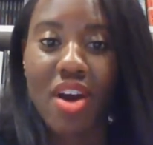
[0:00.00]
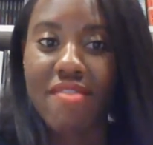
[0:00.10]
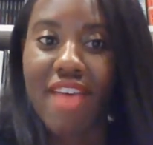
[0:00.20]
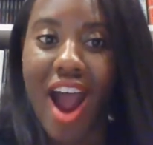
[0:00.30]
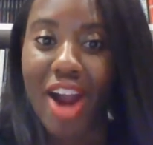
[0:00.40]

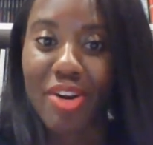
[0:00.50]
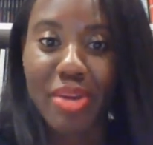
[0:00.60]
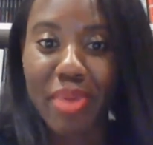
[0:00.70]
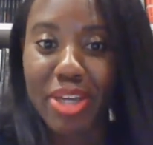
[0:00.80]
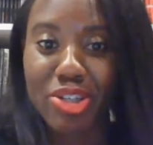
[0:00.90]
of
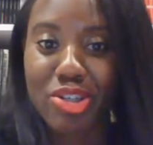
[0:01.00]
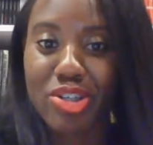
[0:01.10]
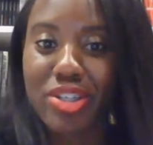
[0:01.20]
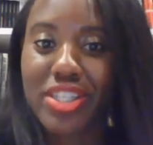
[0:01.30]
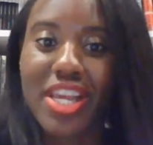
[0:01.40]
hiring
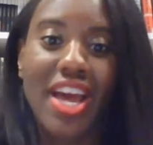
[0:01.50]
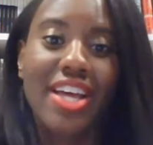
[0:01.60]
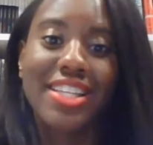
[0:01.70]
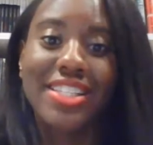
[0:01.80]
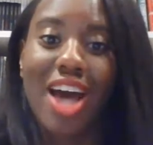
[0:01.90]
managers
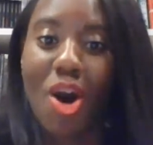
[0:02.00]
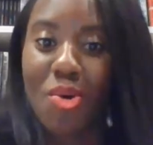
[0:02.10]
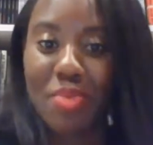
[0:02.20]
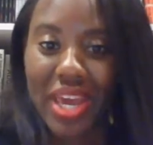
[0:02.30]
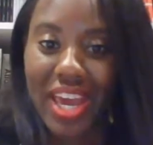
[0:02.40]

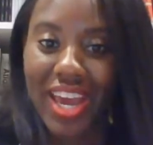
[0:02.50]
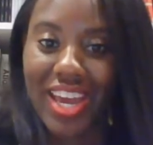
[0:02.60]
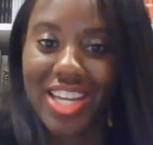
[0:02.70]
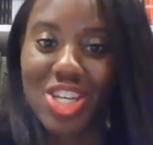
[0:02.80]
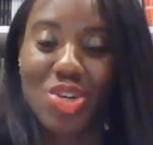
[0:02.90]
tell
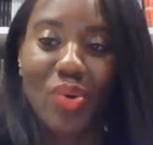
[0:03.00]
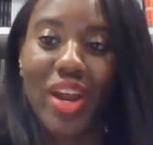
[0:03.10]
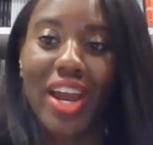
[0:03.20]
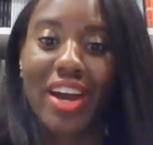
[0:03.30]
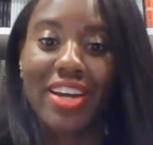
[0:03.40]
me
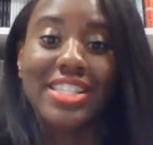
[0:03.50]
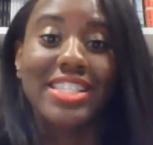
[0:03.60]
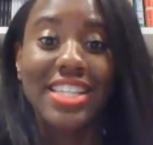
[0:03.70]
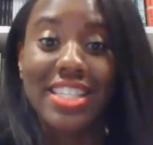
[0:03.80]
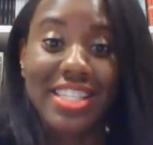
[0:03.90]
during a
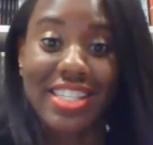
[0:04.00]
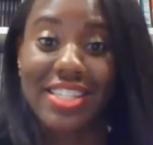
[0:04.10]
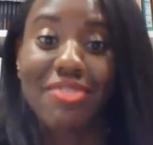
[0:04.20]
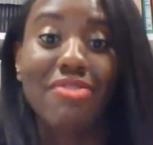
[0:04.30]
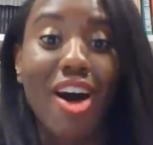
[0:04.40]

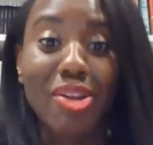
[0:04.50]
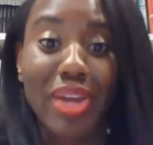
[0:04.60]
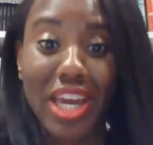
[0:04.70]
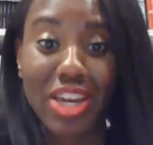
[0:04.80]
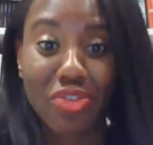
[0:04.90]
consensus
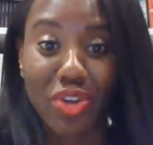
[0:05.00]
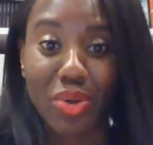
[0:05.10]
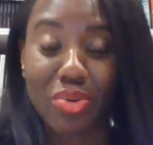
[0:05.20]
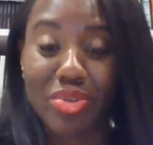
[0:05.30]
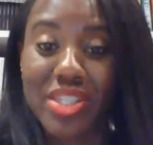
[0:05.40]
following
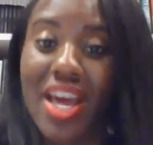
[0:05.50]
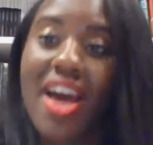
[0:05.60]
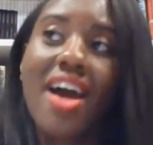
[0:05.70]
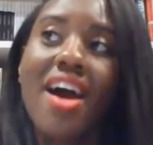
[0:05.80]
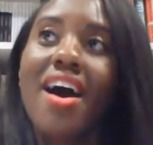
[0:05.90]
interviews
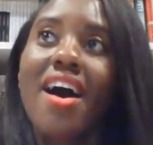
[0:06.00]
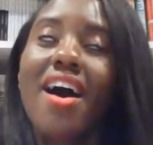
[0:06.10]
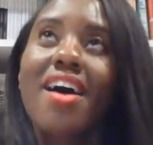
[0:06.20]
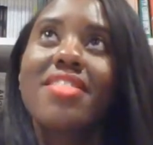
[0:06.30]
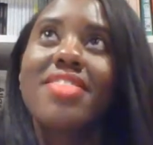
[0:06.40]

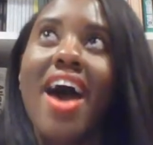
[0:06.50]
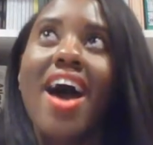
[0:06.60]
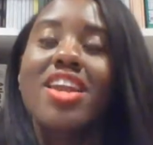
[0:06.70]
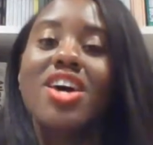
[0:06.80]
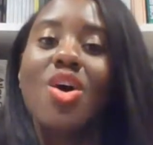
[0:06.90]

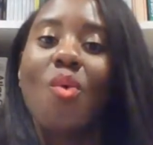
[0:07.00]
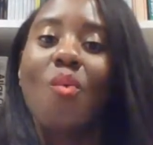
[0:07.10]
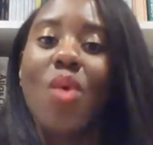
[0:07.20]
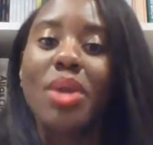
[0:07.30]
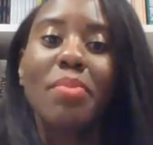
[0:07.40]
that
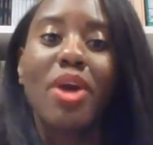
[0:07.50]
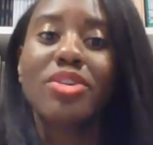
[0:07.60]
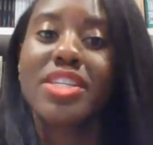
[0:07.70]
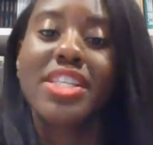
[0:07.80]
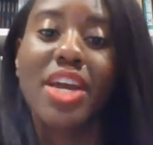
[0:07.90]
one
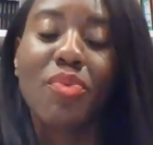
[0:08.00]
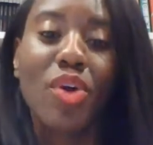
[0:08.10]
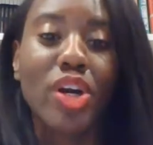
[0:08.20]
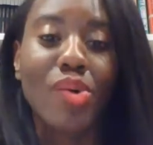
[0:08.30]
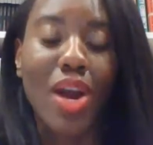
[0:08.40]
person they
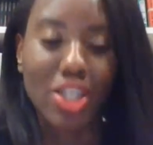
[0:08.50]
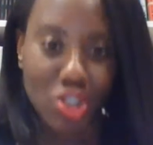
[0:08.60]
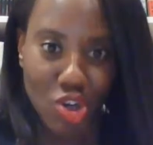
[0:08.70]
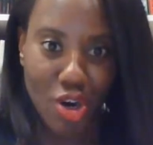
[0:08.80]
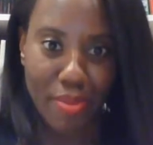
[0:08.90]
weren't quite
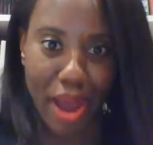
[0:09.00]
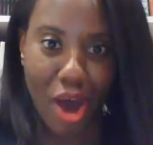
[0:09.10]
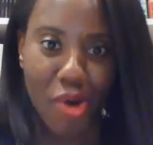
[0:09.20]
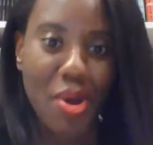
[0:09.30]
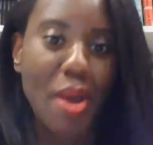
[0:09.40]
sure
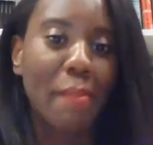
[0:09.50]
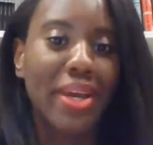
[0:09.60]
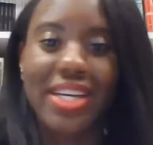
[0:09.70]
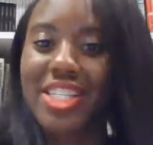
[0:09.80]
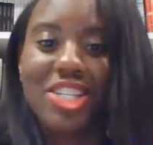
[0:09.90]
about
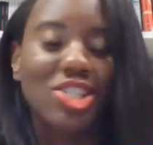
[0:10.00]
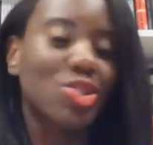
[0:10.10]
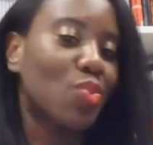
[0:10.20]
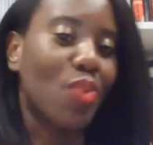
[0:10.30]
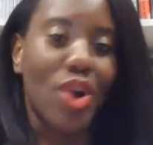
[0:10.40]
because they
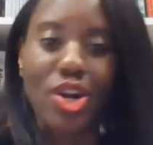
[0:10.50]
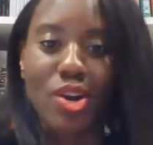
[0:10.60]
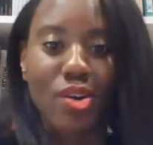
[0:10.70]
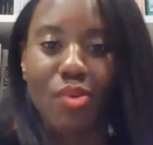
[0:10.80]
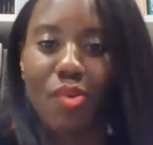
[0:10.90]
just weren't